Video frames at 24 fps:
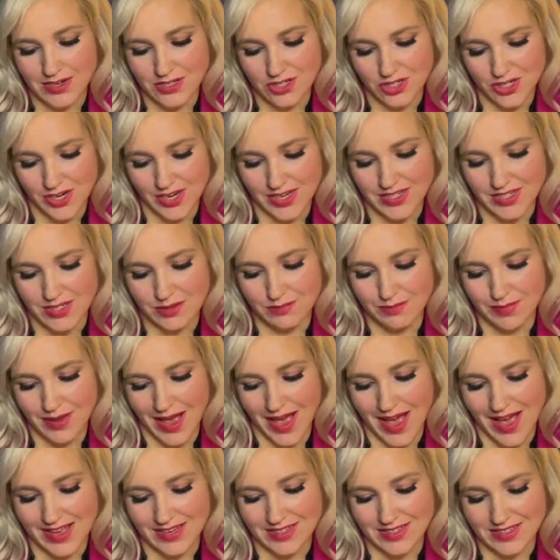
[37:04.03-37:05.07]
chained
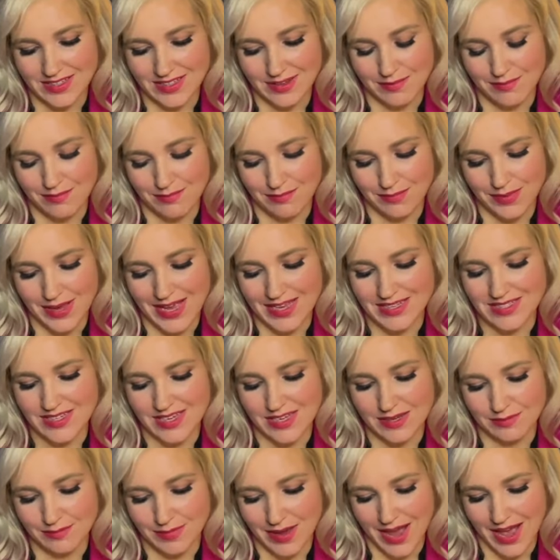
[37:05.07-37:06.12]
Pet
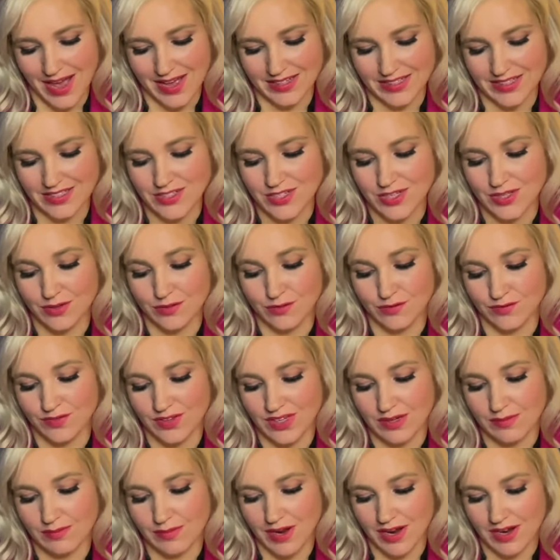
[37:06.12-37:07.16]
and Patty to the
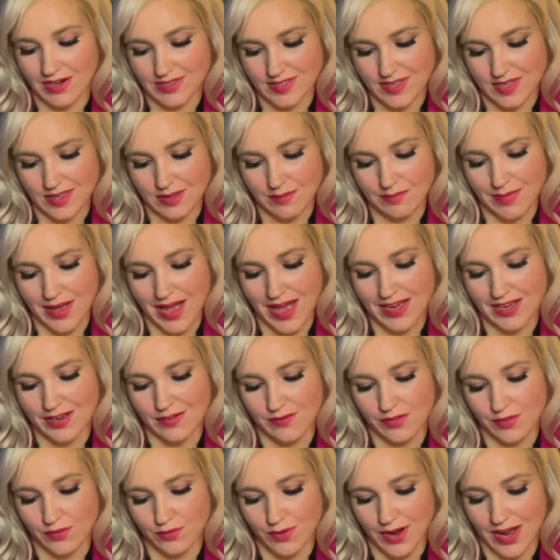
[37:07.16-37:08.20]
feed box at the back of
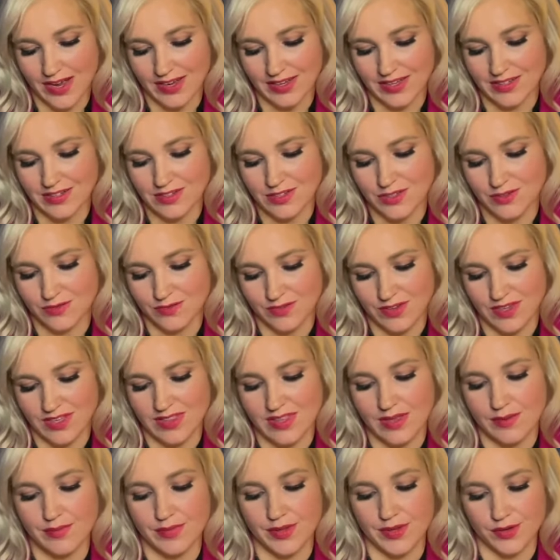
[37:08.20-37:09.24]
the wagon to feed
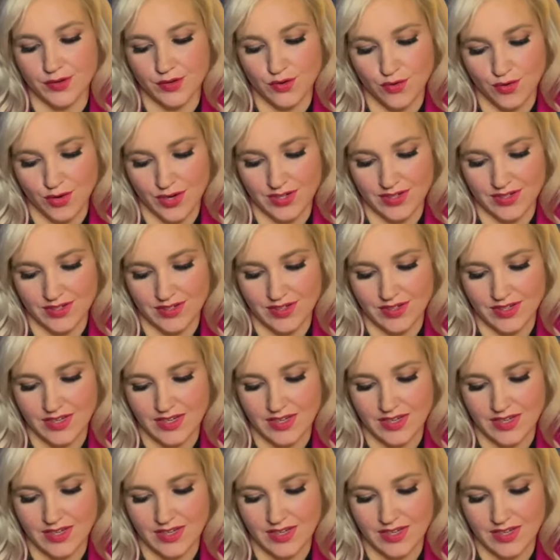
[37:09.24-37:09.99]
them their corn.